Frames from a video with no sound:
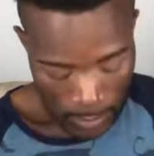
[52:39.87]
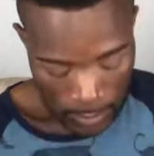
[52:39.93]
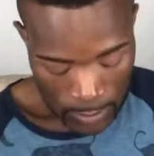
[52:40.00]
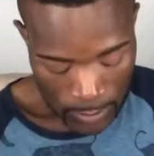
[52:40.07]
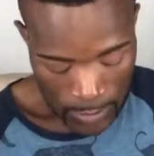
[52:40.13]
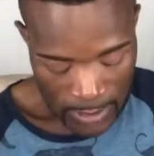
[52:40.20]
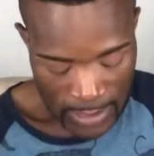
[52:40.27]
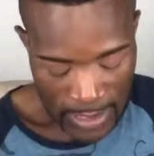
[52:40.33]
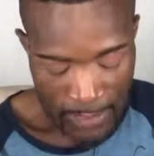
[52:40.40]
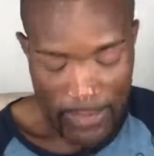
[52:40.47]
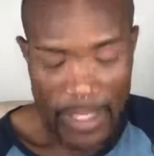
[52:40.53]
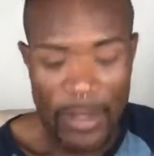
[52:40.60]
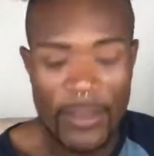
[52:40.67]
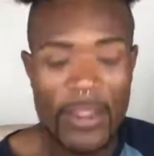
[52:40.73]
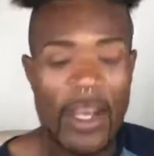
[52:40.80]
Do the same
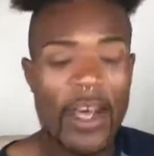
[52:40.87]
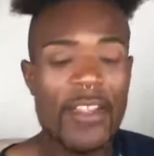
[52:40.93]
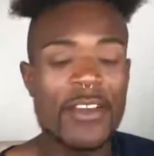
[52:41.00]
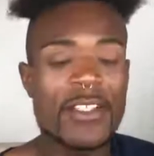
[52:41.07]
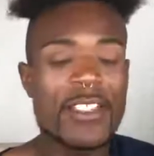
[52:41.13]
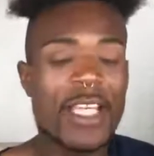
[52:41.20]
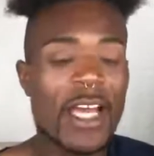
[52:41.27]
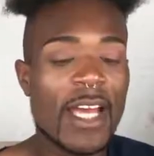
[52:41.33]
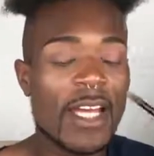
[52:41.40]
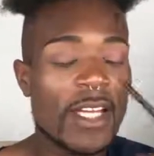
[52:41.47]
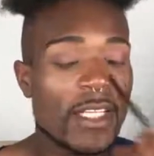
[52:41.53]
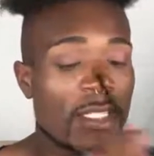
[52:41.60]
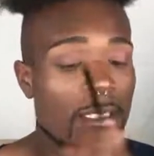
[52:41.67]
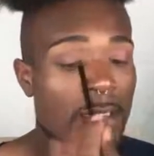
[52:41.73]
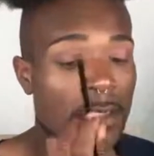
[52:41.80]
thing on the other
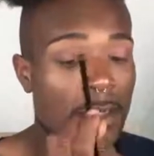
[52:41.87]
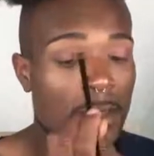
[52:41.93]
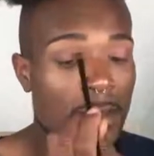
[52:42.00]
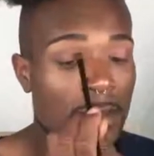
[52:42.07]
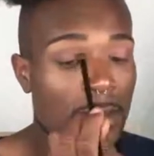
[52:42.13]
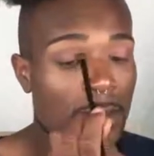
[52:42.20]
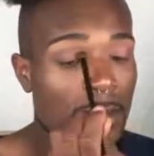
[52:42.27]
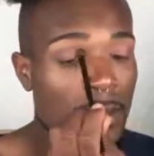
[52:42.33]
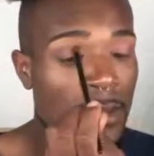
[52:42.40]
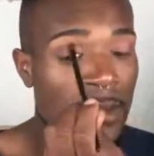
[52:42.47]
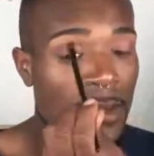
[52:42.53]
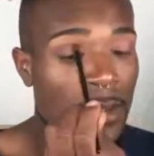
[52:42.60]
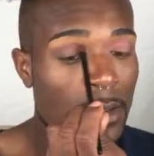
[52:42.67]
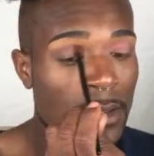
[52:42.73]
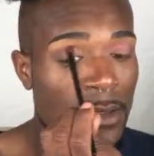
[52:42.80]
side.
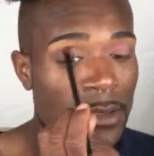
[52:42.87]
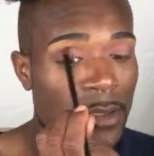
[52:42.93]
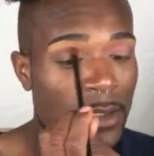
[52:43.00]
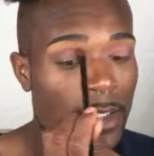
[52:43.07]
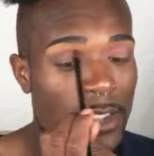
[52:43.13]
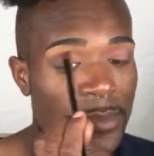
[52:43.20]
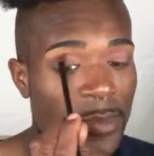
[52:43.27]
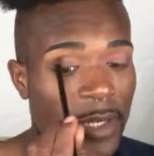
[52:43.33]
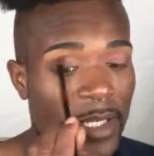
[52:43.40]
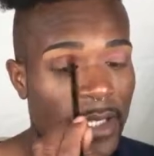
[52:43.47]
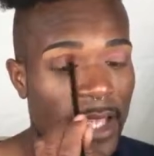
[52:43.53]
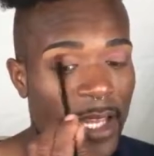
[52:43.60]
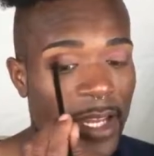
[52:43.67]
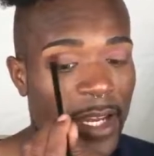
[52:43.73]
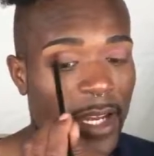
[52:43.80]
So just bring
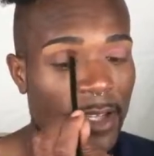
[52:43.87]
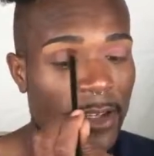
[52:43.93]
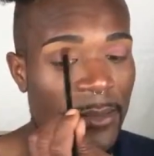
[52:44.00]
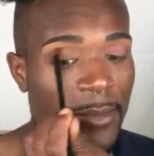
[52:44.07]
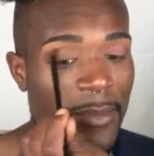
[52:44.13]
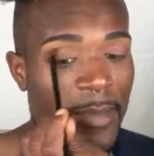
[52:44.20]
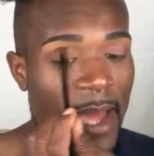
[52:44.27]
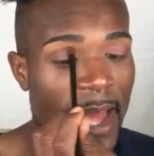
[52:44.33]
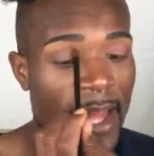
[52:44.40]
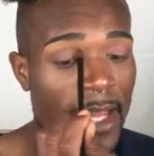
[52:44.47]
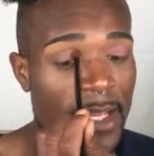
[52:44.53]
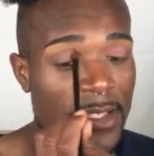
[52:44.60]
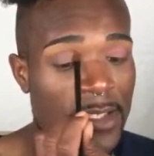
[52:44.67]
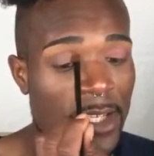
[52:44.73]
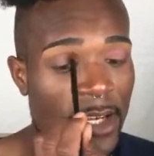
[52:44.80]
that color back,
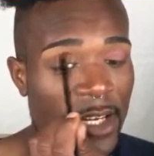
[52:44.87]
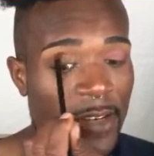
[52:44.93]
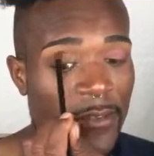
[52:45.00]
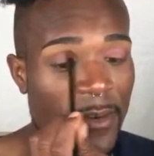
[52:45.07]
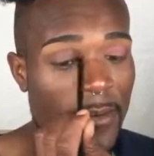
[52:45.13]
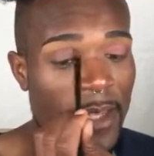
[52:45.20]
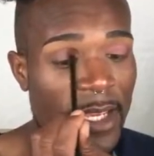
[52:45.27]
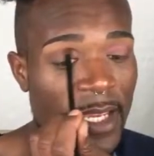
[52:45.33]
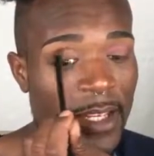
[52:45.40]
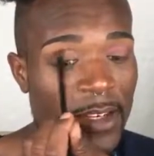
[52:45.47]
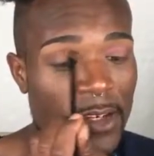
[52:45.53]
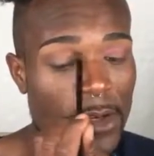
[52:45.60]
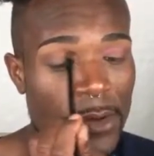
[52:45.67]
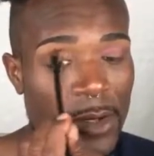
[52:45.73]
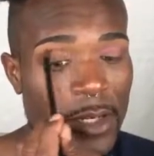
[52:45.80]
starting from the
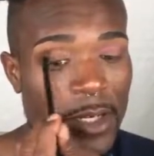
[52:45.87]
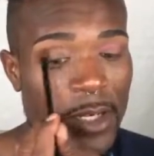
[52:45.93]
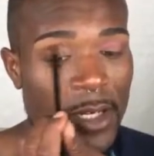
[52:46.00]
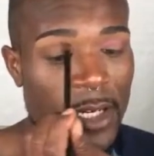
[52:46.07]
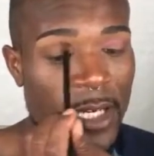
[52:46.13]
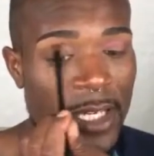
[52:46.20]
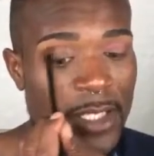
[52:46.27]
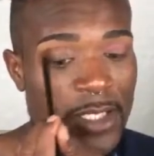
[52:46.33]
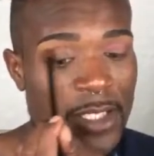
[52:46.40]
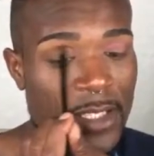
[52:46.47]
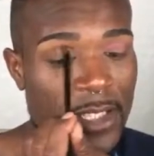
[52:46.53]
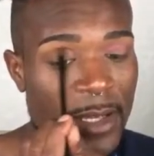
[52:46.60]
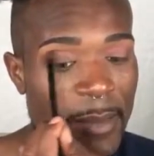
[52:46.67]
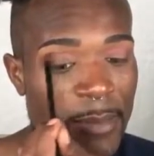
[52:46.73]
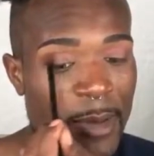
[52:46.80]
inner corner into
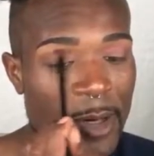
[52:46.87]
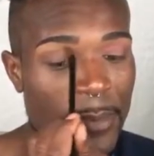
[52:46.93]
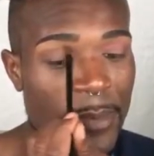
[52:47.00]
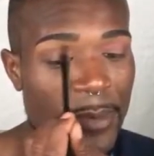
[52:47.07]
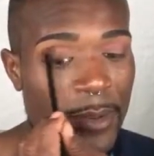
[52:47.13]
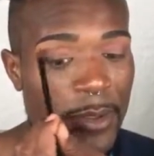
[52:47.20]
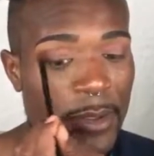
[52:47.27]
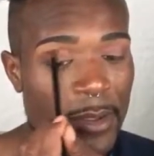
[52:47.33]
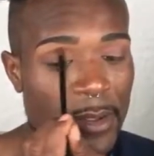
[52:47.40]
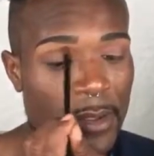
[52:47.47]
that purple.